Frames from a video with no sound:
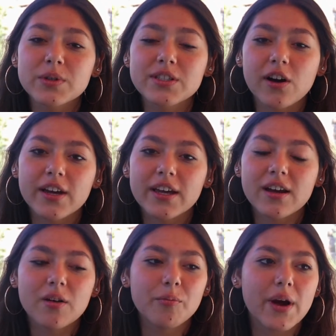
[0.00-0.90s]
talking
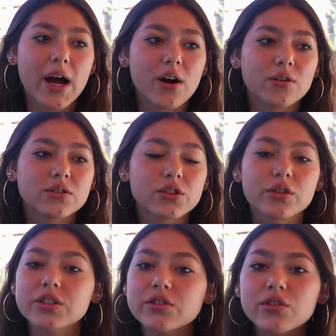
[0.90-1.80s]
about
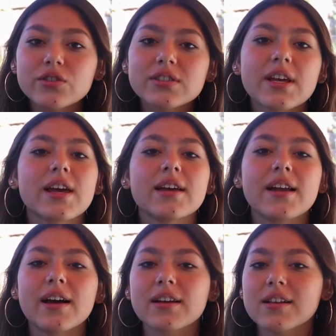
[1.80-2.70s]
crystals and
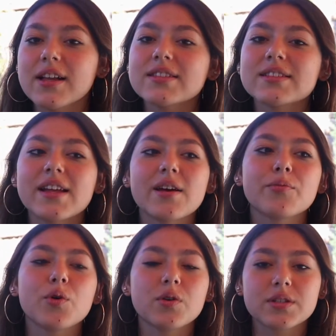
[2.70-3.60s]
how to cleanse
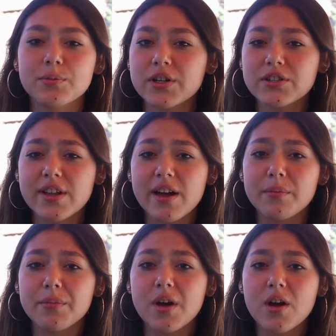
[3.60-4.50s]
them or smudge
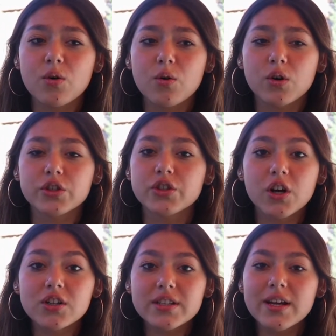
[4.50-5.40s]
them or
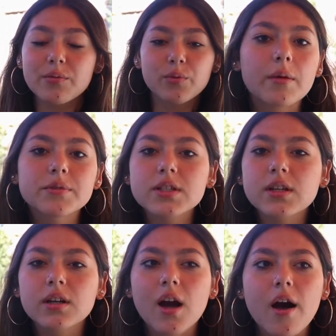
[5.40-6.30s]
charge them. I'm just
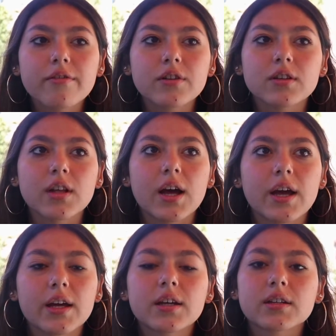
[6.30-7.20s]
gonna cover
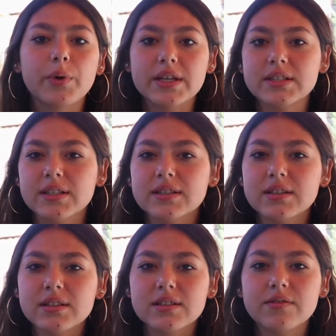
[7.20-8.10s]
like basics
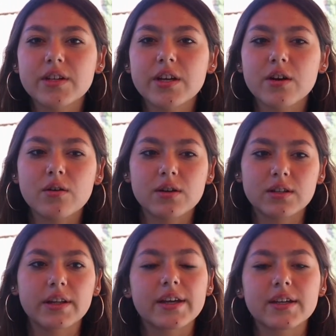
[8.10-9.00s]
in this video
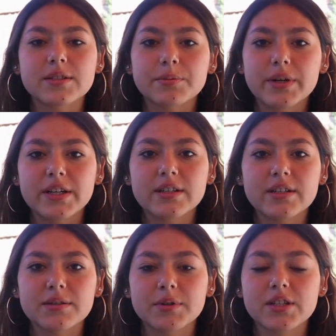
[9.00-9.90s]
and like explain
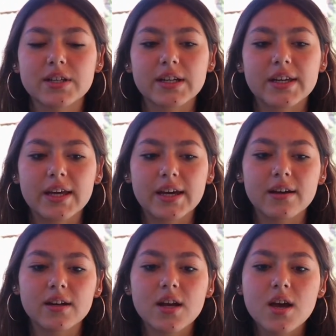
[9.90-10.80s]
as much as I
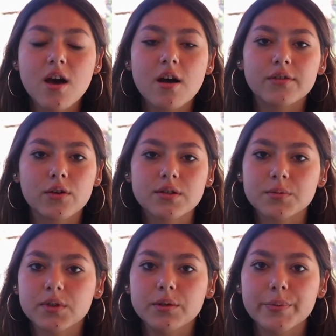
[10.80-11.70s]
can. Of course
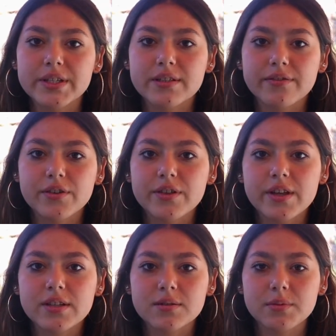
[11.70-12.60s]
I'm going to miss a few
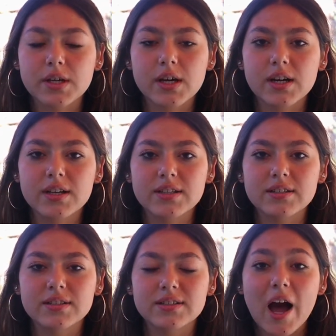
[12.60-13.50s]
things
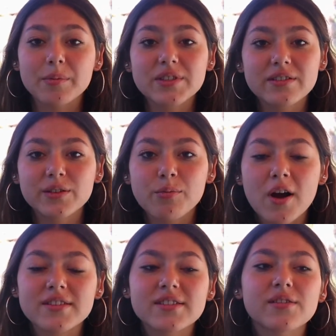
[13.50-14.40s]
because I'm still in the
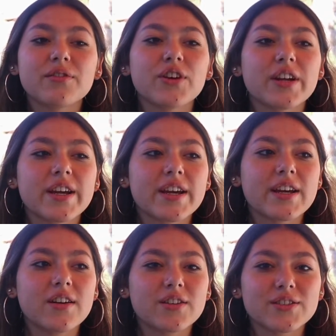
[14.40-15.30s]
process of learning,
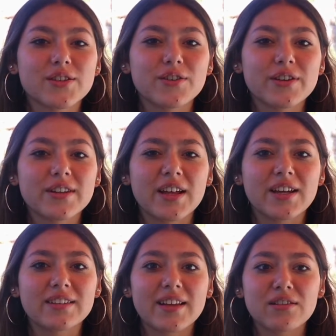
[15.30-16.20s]
and also
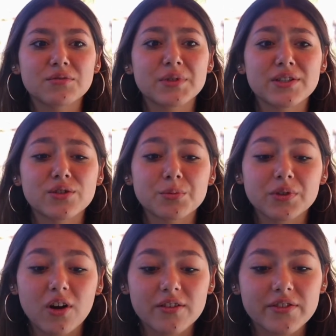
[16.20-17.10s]
like that would be a super
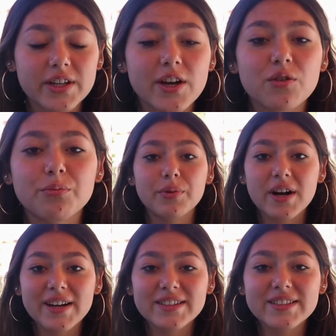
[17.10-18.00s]
long video,
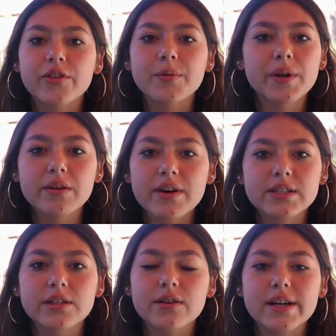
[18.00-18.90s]
but there are many
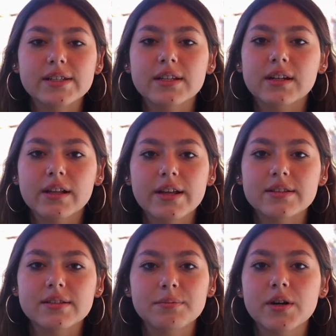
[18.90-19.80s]
ways that you guys can
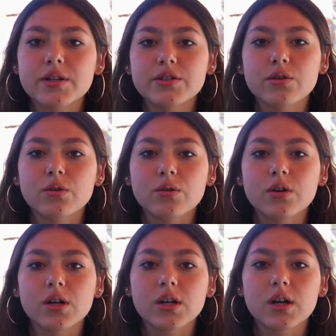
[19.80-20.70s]
cleanse, smudge,
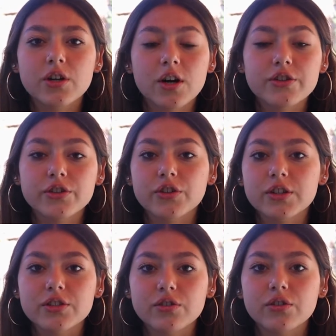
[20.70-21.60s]
or charge your
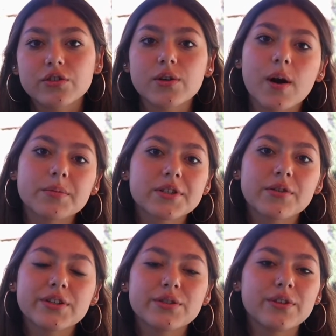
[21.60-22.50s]
crystals, so I'm just
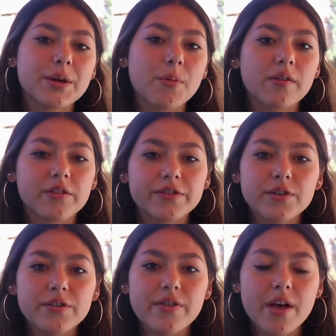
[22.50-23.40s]
going to name off a
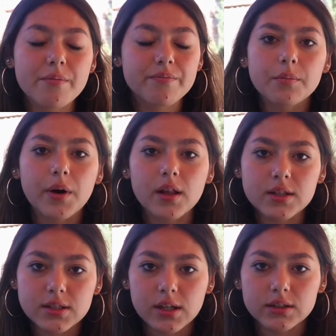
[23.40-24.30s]
few of them.
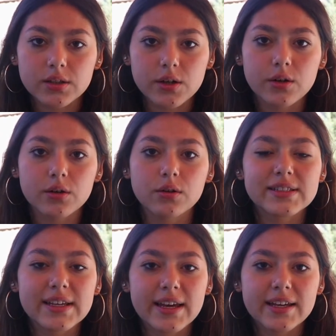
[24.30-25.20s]
Palo Santo,
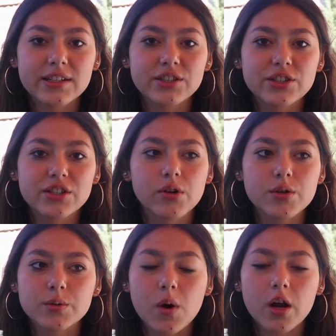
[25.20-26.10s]
sage,
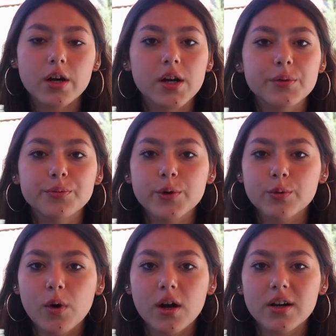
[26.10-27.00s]
rose water,
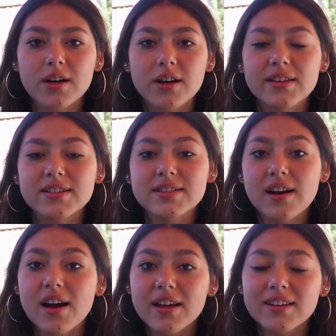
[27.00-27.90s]
moon water, the
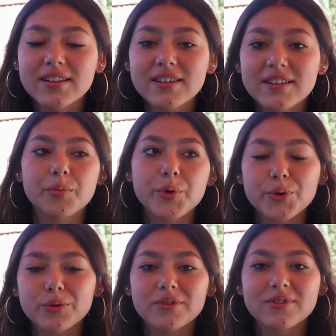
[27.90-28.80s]
sun, the
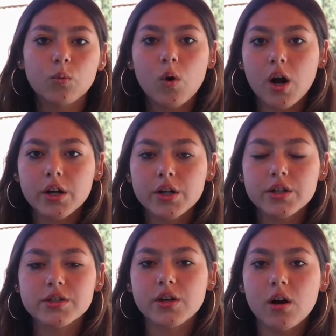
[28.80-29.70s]
moon,
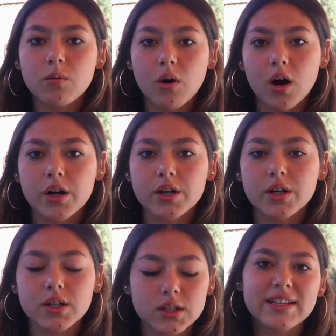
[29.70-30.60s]
water, salt
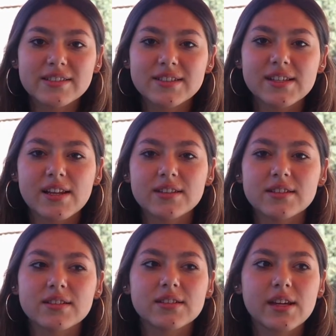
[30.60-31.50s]
water,
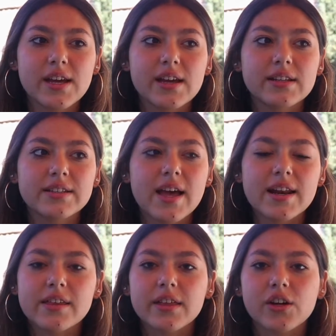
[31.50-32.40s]
incense, and
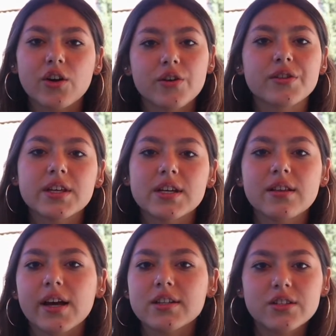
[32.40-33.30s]
anything earthy
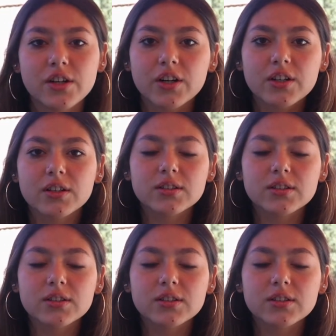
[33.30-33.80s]
like dirt.